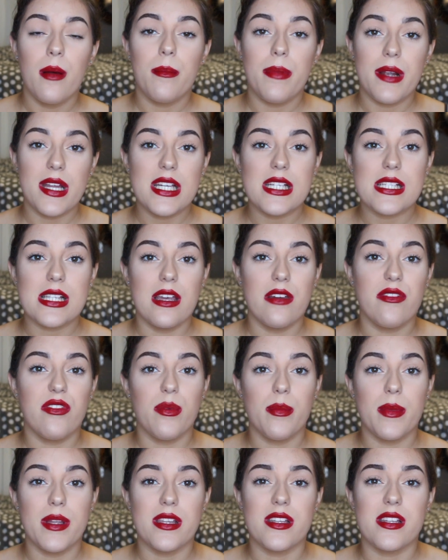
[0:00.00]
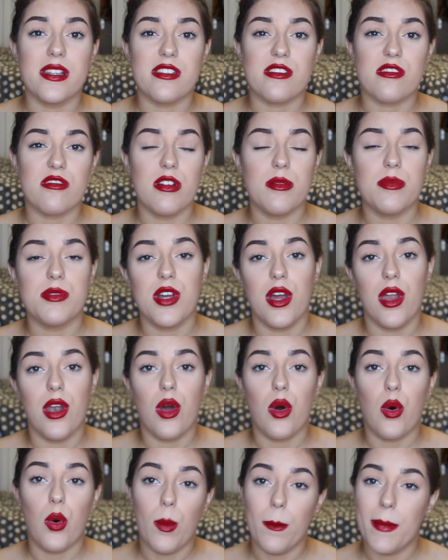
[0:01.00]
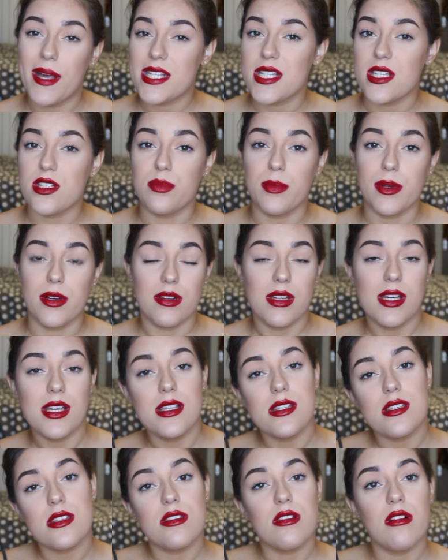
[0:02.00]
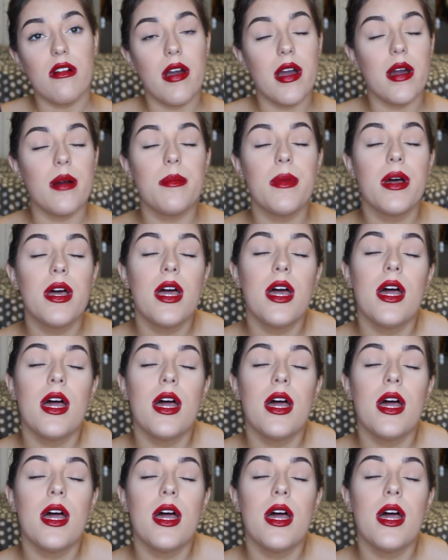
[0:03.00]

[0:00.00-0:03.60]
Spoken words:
please leave them in the description or message me on Instagram,